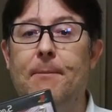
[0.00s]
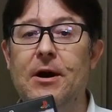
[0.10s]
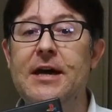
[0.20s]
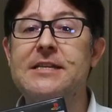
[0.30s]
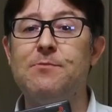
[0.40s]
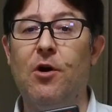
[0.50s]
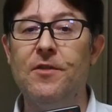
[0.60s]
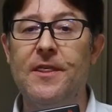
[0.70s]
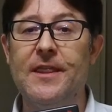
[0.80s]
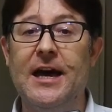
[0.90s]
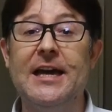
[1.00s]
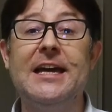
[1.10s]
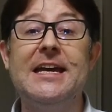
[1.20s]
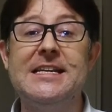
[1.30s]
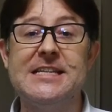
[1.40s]
But it's more than
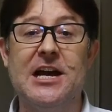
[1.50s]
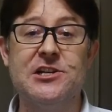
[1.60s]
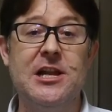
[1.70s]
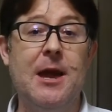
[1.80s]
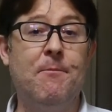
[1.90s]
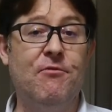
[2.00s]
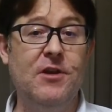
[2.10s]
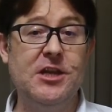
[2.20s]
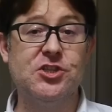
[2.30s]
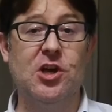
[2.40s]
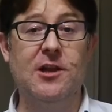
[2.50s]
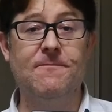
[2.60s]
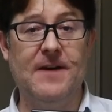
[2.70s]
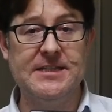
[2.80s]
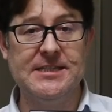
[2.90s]
that, it is actually a pretty solid
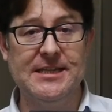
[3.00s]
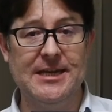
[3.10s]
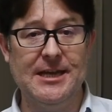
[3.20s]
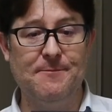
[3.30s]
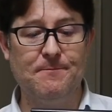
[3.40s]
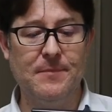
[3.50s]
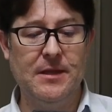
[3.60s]
fighting game.